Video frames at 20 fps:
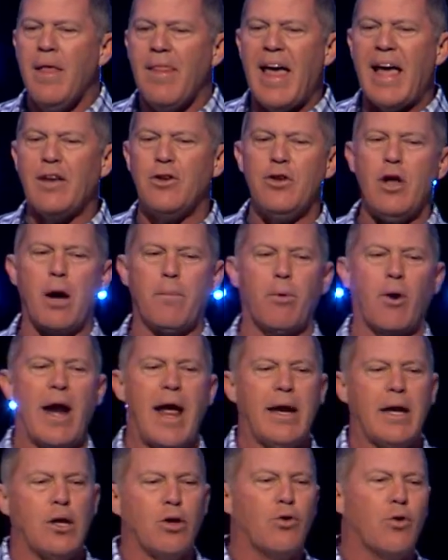that number
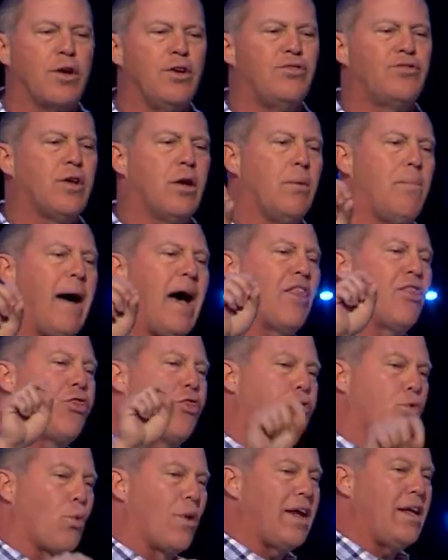had increased to
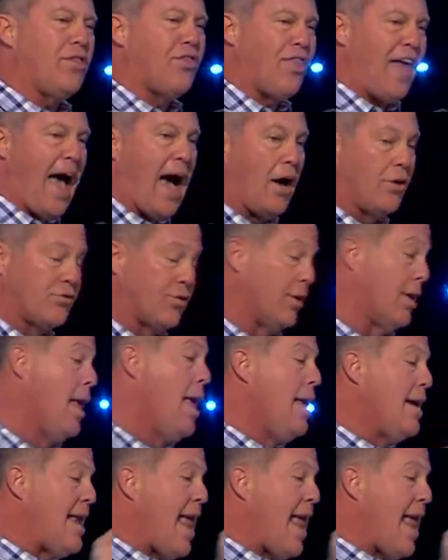about 3,000.